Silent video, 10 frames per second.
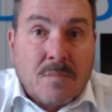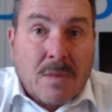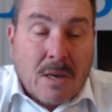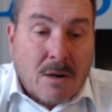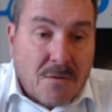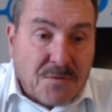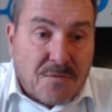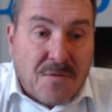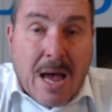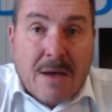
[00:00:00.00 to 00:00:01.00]
And after
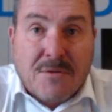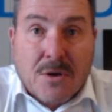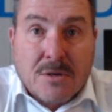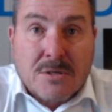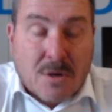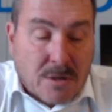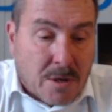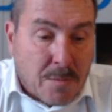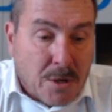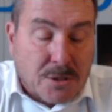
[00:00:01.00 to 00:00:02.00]
5 years on a
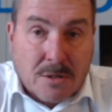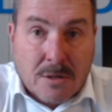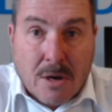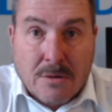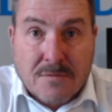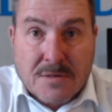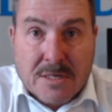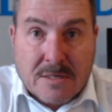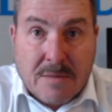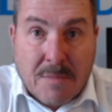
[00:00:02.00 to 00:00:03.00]
commercial loan of
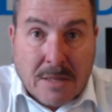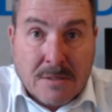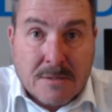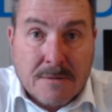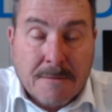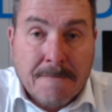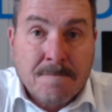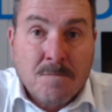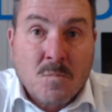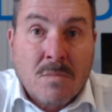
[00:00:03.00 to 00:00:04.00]
60 months,
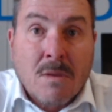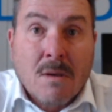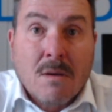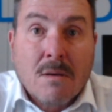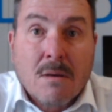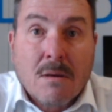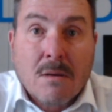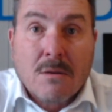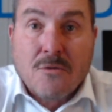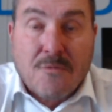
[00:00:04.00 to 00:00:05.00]

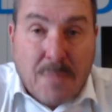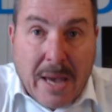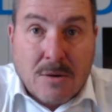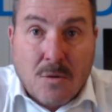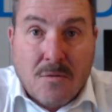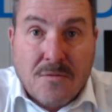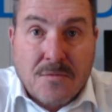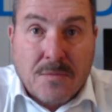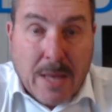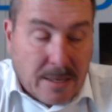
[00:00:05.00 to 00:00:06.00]
you've paid off
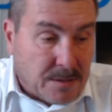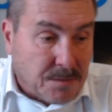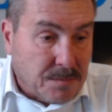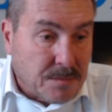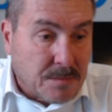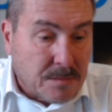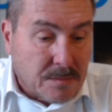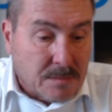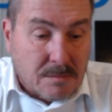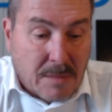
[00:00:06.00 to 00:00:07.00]
that
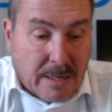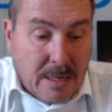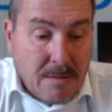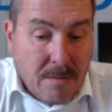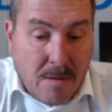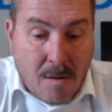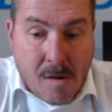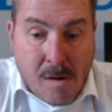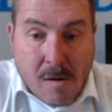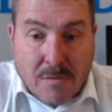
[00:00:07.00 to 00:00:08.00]
money,
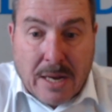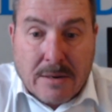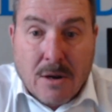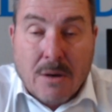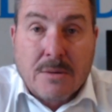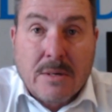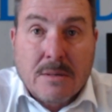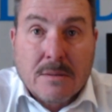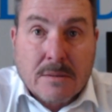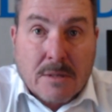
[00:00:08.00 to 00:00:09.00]
that loan,
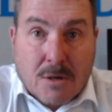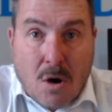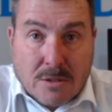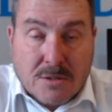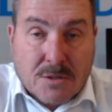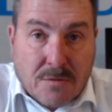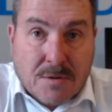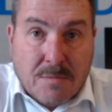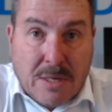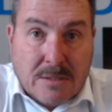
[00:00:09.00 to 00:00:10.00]
the costs of
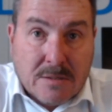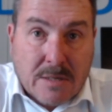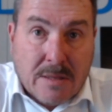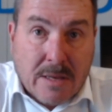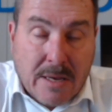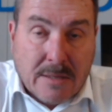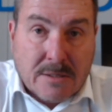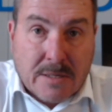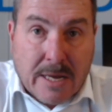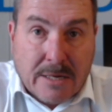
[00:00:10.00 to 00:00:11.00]
the meters and their
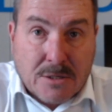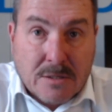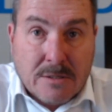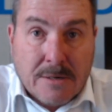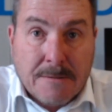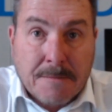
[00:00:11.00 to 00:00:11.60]
installations.